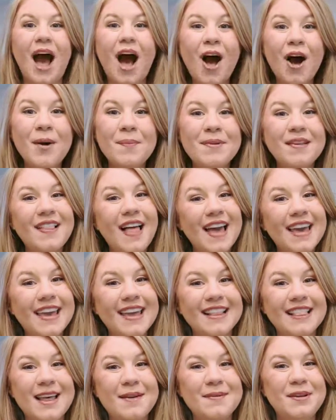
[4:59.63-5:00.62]
I hope you like
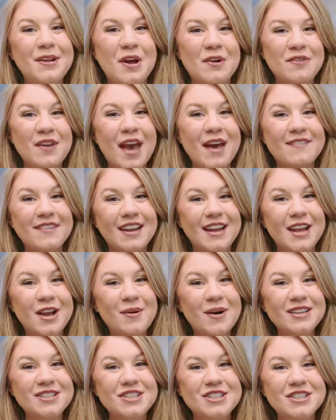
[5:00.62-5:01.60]
it. Let me know if you have any
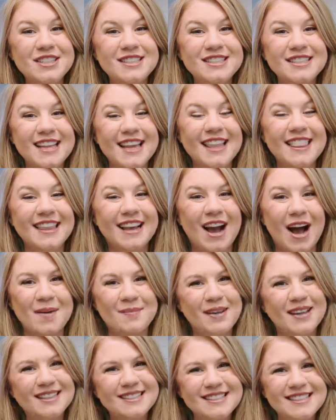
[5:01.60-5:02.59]
questions in the
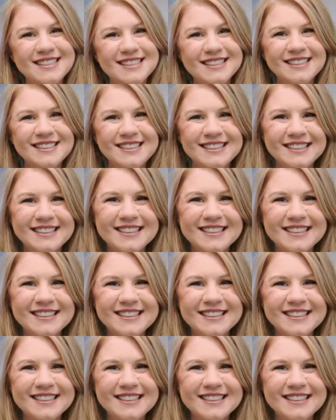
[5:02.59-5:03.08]
comments.